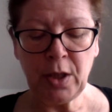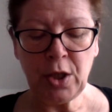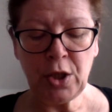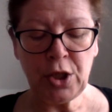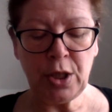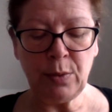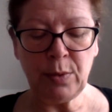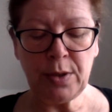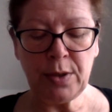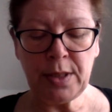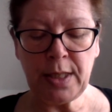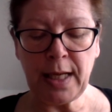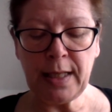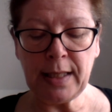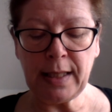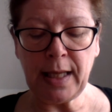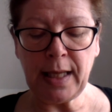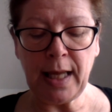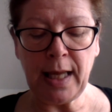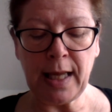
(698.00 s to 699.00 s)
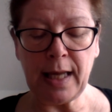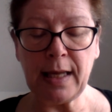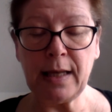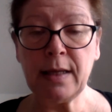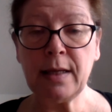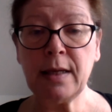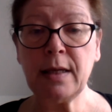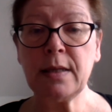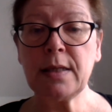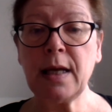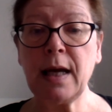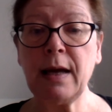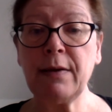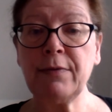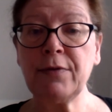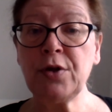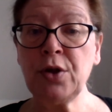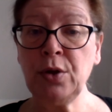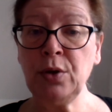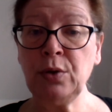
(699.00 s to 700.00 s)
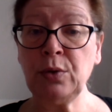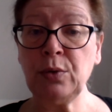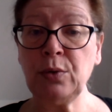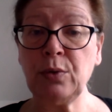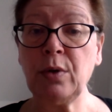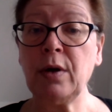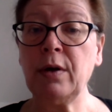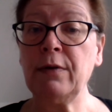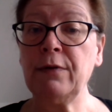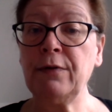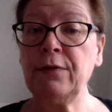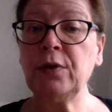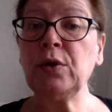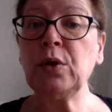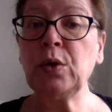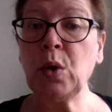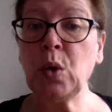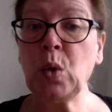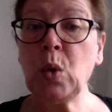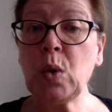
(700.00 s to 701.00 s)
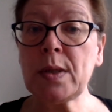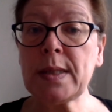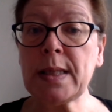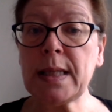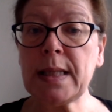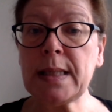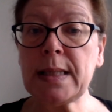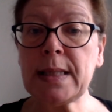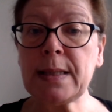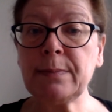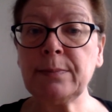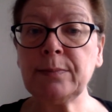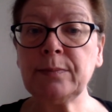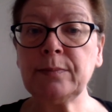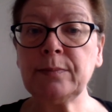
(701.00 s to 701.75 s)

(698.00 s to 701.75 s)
she would take care to have 2 full courses.